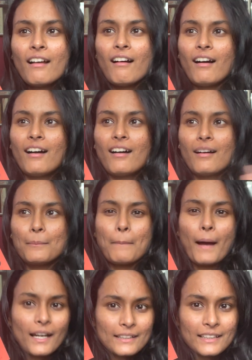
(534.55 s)

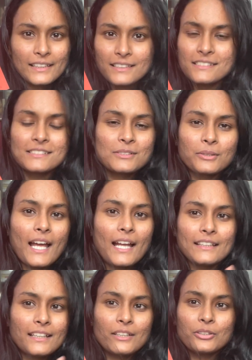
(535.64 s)
parties, so
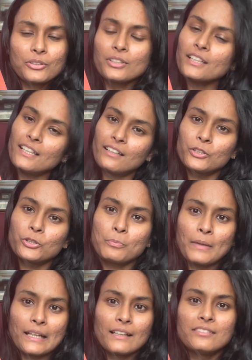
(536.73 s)
that they learn to
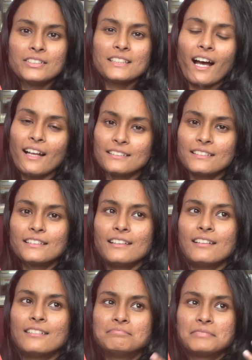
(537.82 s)
mingle with other
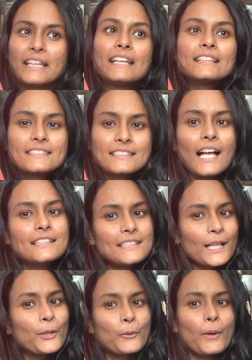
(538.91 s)
kids as they
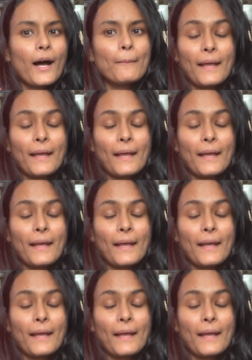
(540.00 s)
grow up.